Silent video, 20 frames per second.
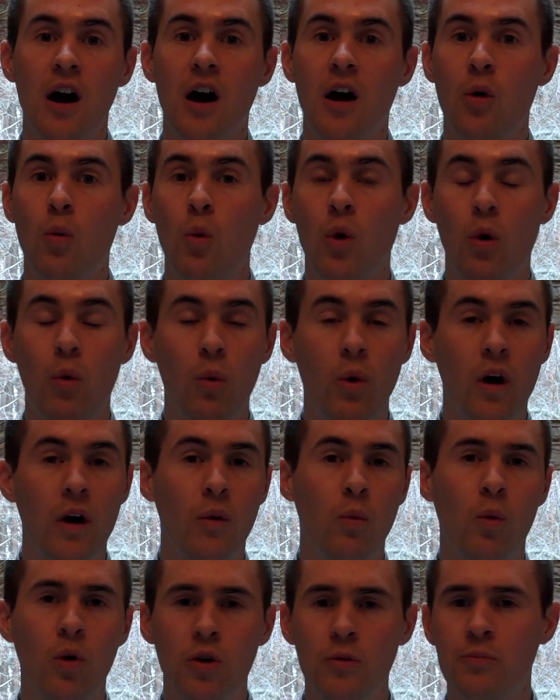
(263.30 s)

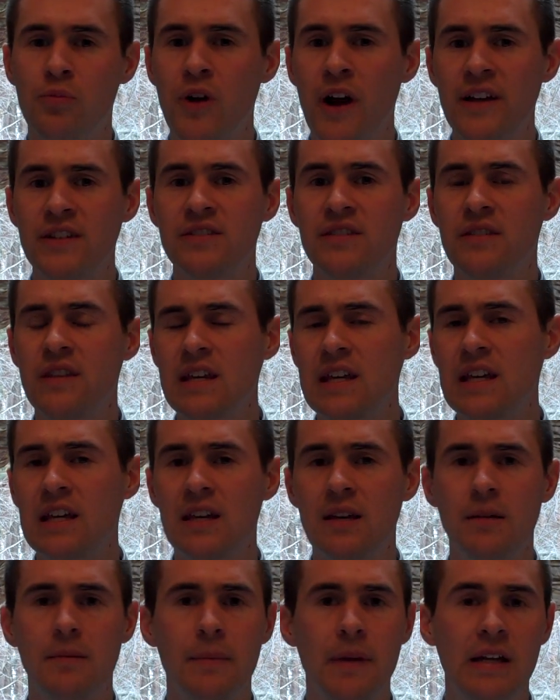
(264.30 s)
a WordPress
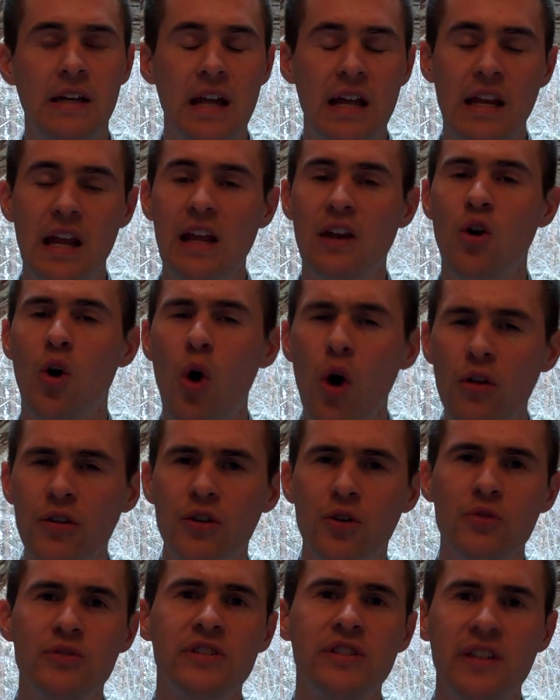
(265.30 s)
theme, and all
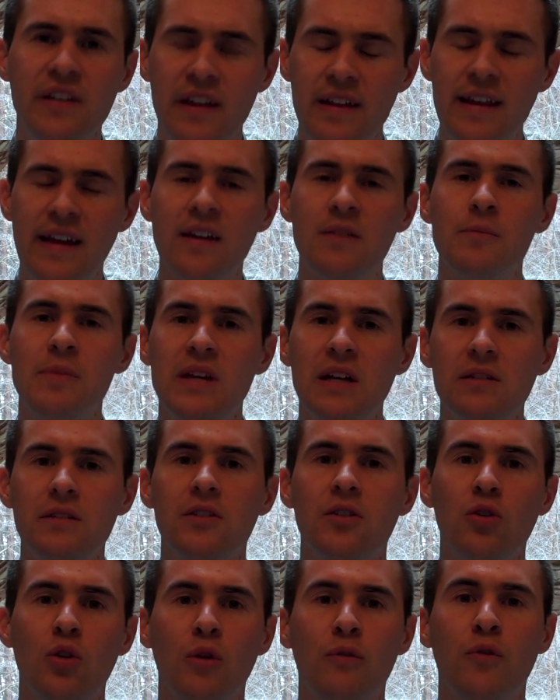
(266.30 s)
that goes into that. That can be a
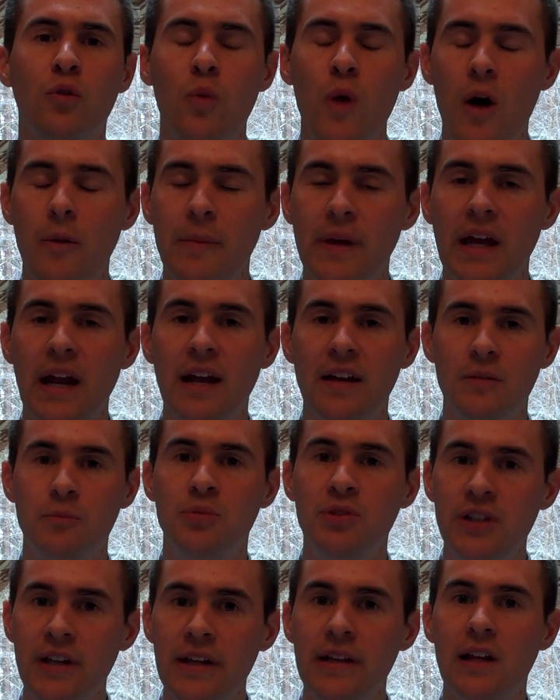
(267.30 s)
little overwhelming, and I
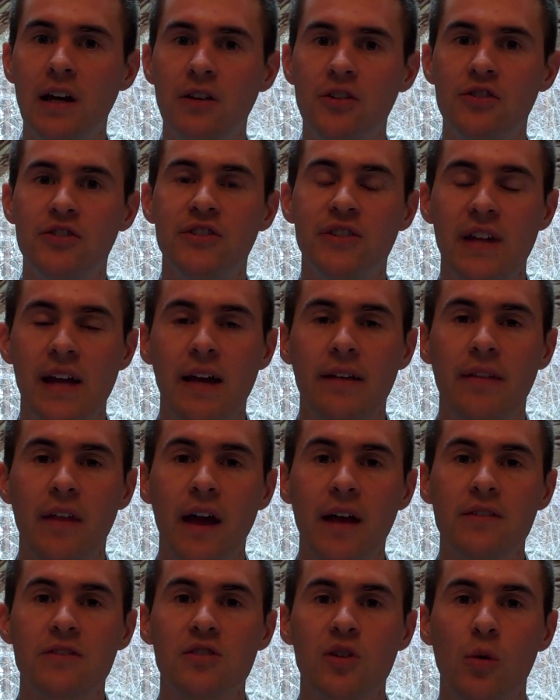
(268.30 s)
completely understand
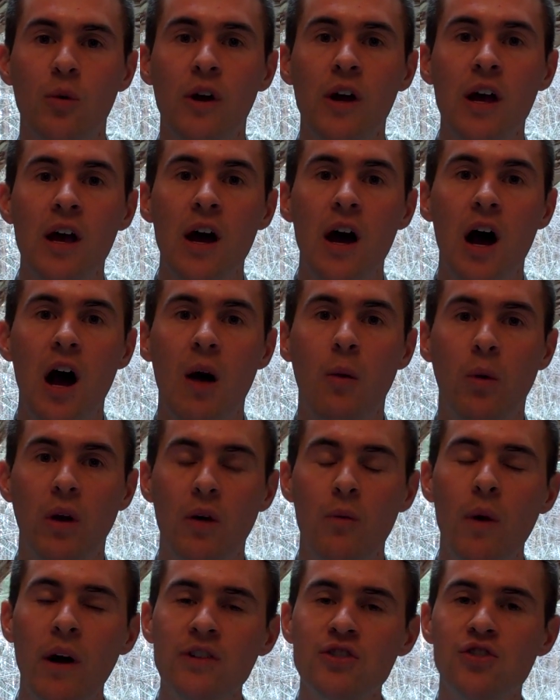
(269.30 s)
that. So what
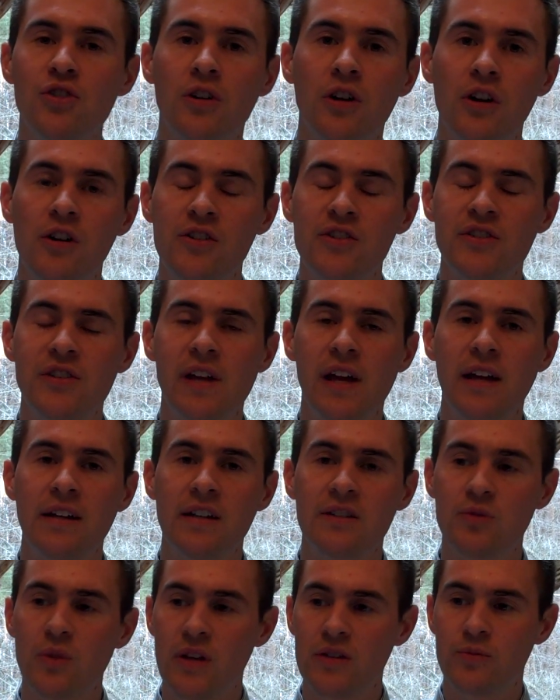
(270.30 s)
I want you to
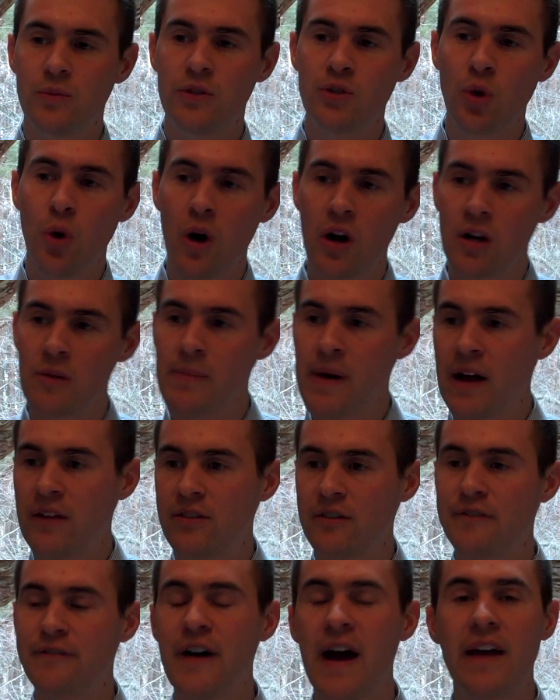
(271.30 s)
understand is as we talk
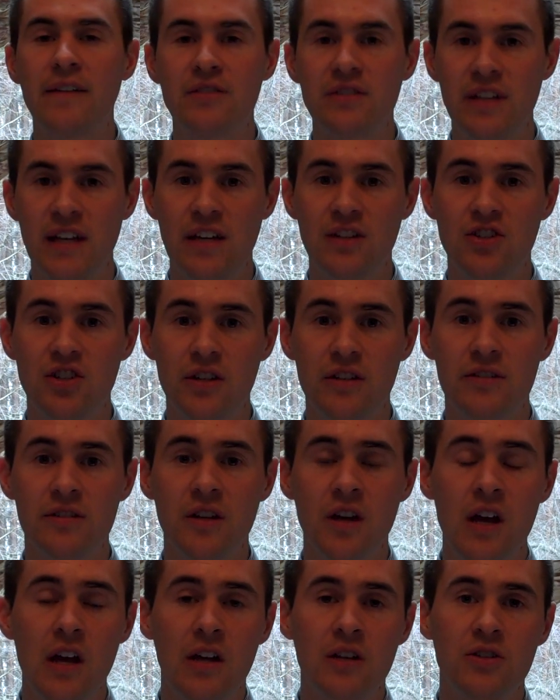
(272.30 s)
about the 5
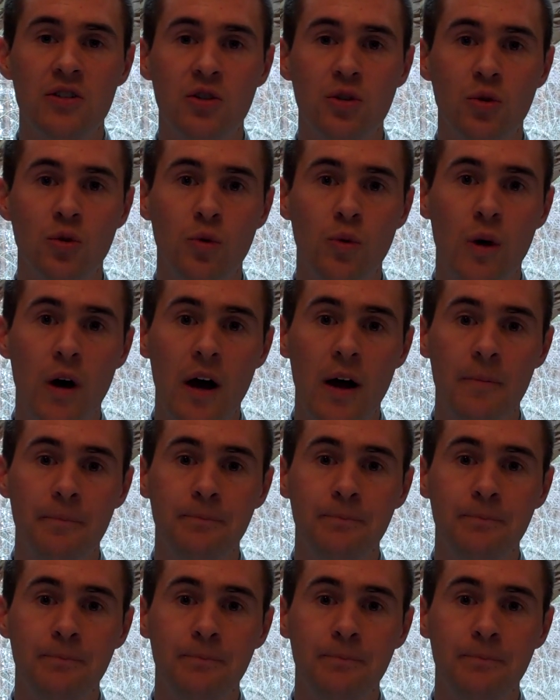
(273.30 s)
stages to